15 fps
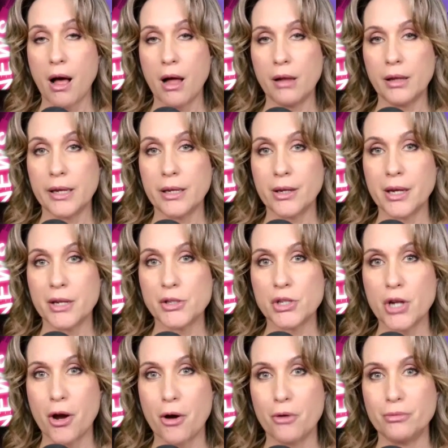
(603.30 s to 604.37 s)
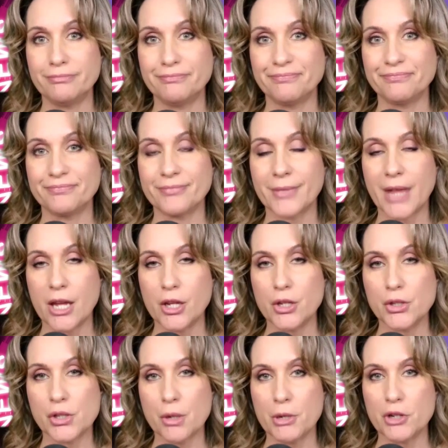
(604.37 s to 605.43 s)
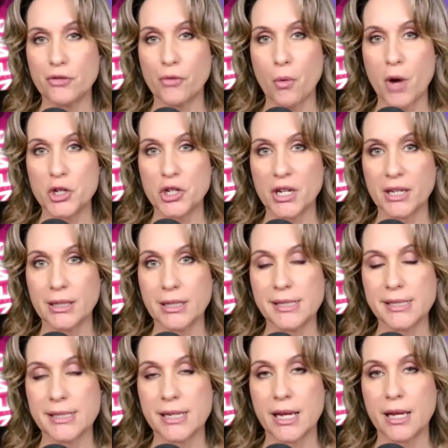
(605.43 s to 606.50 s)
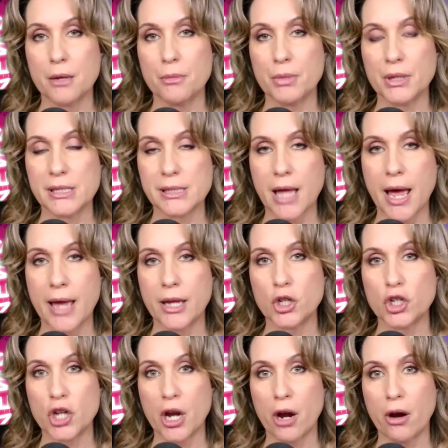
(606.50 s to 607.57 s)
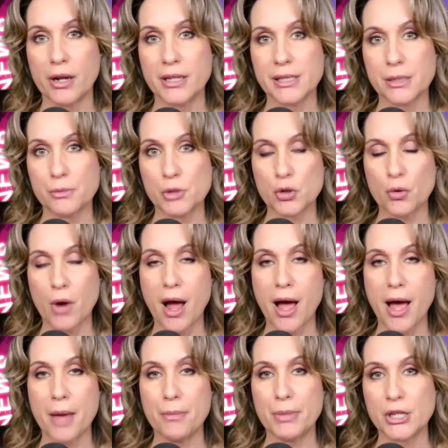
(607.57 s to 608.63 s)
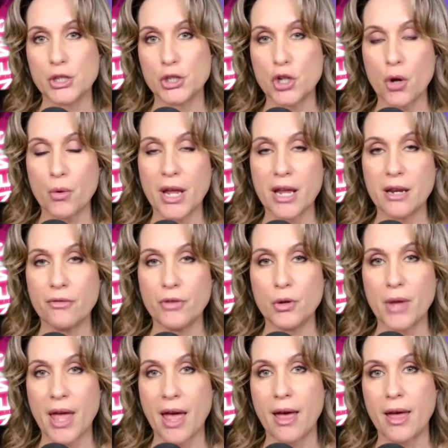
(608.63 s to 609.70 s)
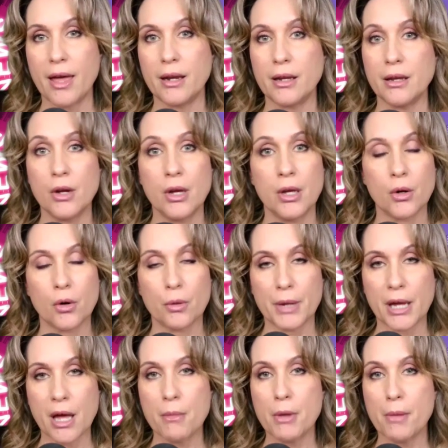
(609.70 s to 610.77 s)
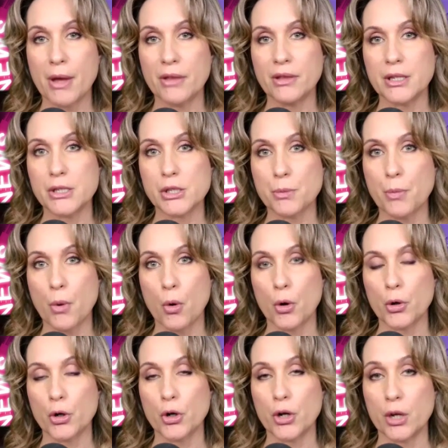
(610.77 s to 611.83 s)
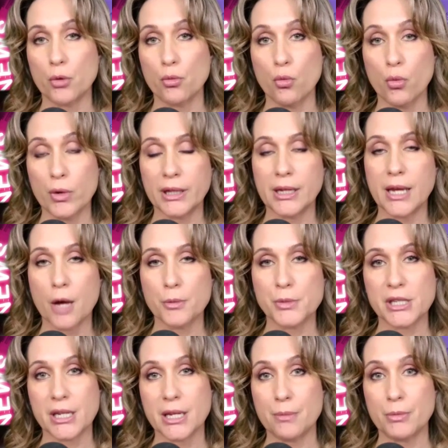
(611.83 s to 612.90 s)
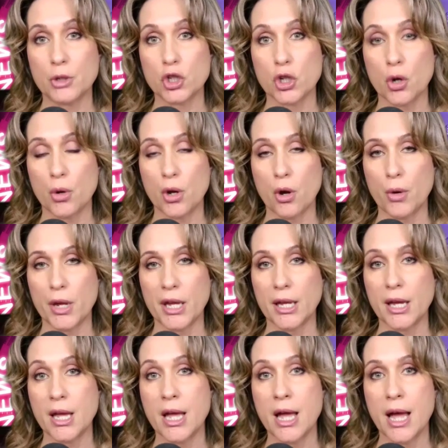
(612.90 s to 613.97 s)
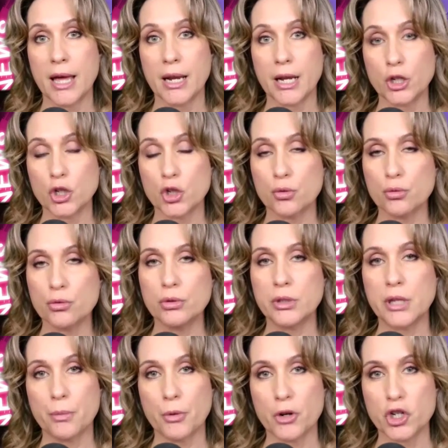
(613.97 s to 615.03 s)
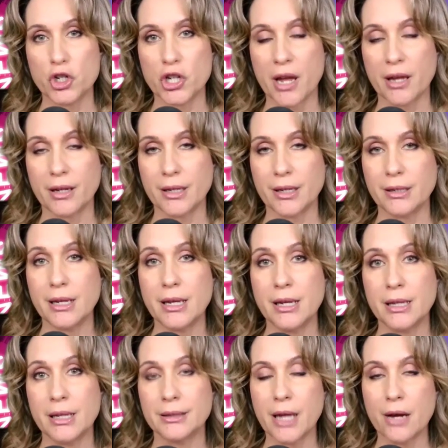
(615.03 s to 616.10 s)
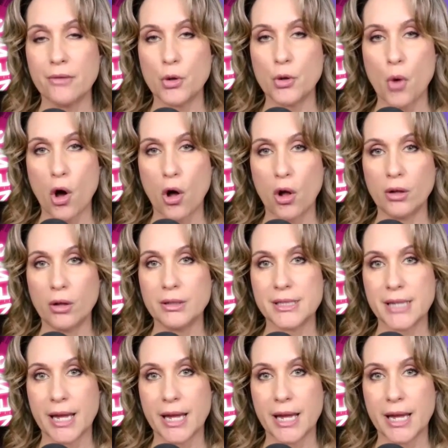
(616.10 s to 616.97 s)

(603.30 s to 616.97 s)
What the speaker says: I'll let you guys know. Thank you so much for watching and listening. Please like, share, and subscribe. Please donate if you can, or become a monthly supporter. It really helps to keep the show going, and I truly appreciate it. Love you all.